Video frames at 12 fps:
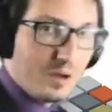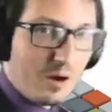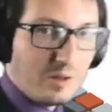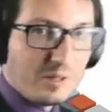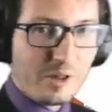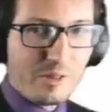
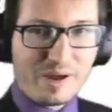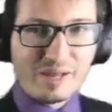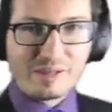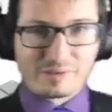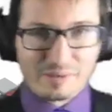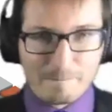On the other
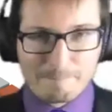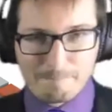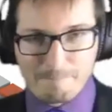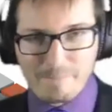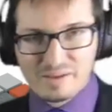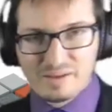hand,
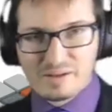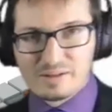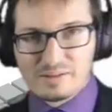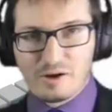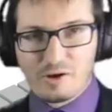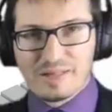
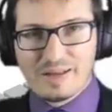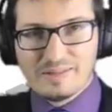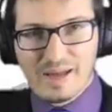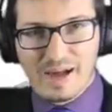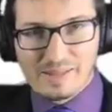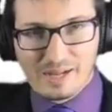
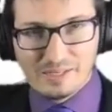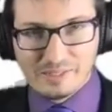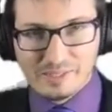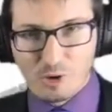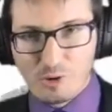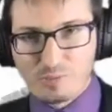online
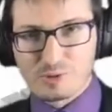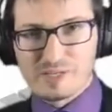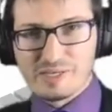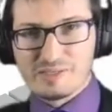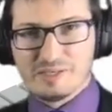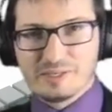analytical
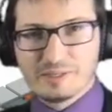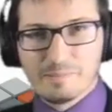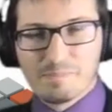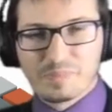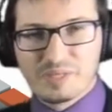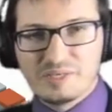processing
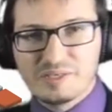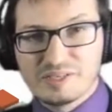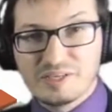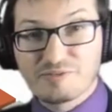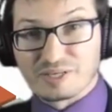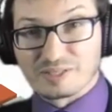is
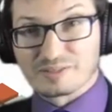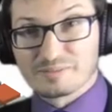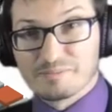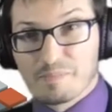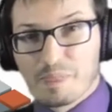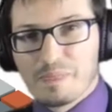different.
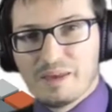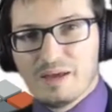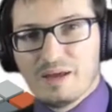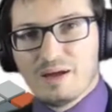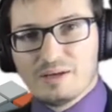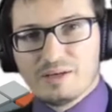
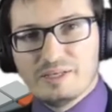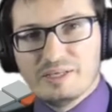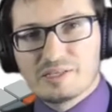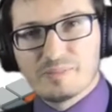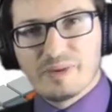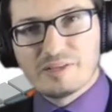
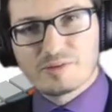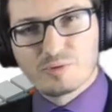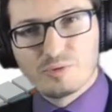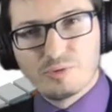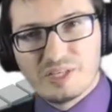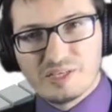It's meant
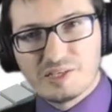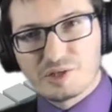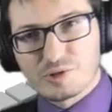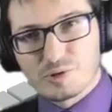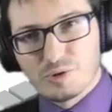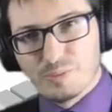to do
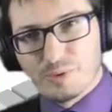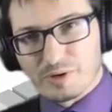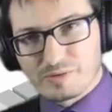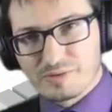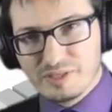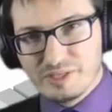decision
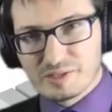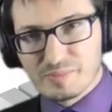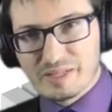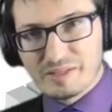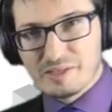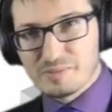support. It's
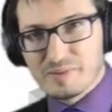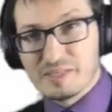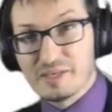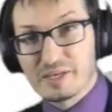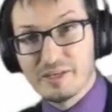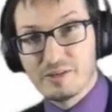
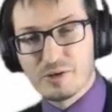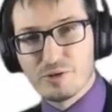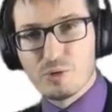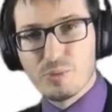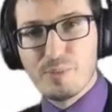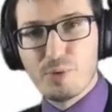basically
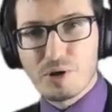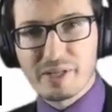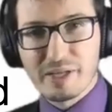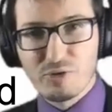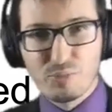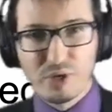the report
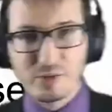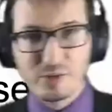that you bring